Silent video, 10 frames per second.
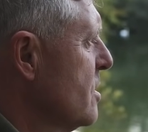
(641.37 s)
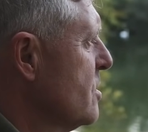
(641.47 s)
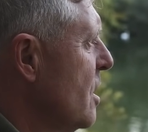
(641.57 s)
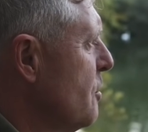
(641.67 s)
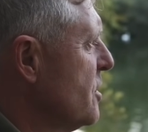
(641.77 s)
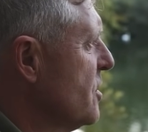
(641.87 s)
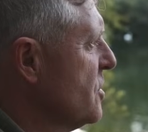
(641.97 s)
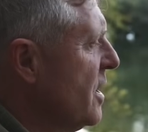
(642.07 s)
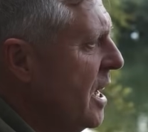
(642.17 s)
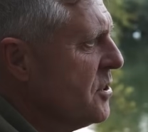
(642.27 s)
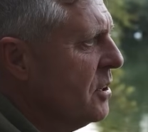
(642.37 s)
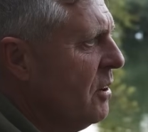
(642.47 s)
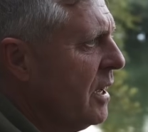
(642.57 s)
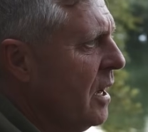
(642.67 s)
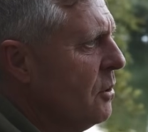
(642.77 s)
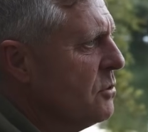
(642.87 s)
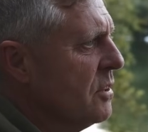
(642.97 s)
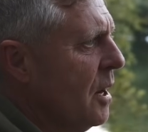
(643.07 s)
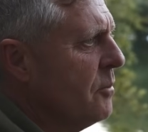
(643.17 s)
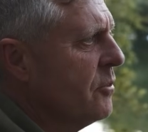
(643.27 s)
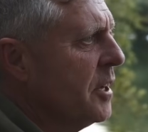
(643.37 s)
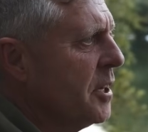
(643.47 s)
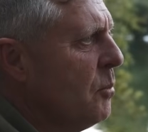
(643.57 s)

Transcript: So we just see how tonight goes, and hopefully